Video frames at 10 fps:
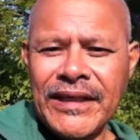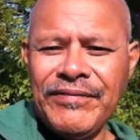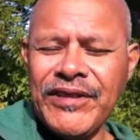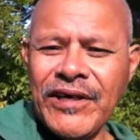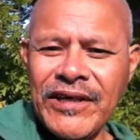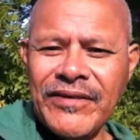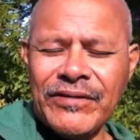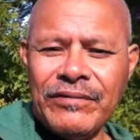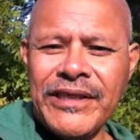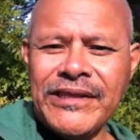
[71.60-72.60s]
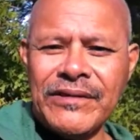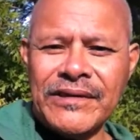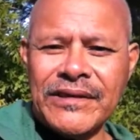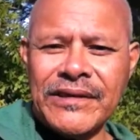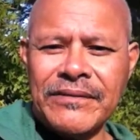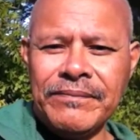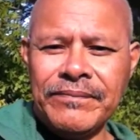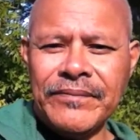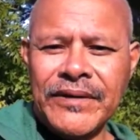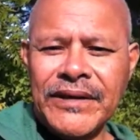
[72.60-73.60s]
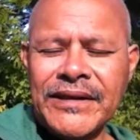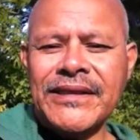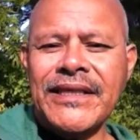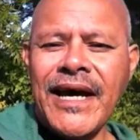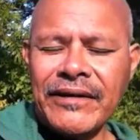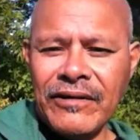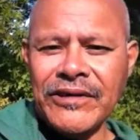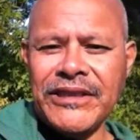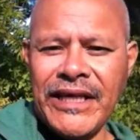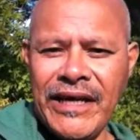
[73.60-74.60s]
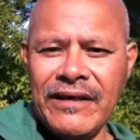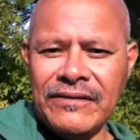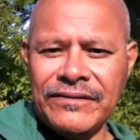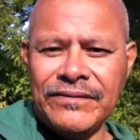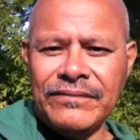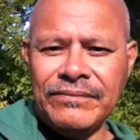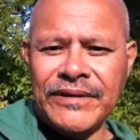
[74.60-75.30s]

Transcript: If you don't have the resources, start on your health.